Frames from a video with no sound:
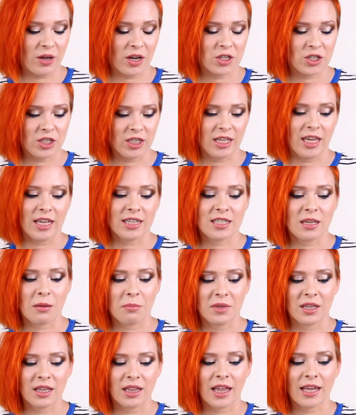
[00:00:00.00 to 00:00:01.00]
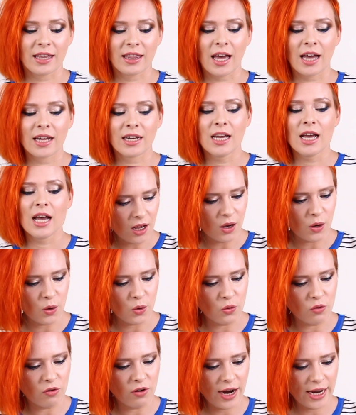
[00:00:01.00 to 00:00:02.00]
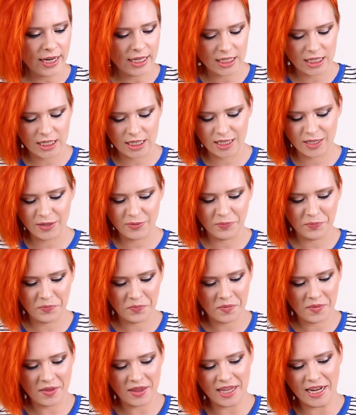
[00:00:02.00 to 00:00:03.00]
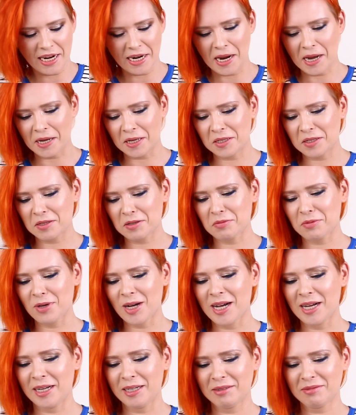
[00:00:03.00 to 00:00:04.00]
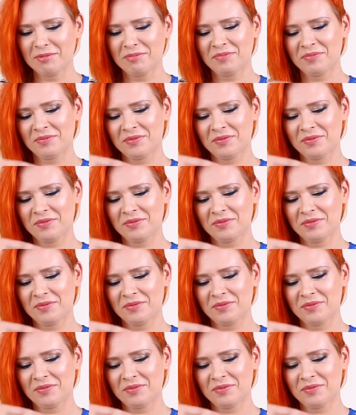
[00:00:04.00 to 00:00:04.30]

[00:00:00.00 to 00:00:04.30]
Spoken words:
actually get something like that. All right, the next one.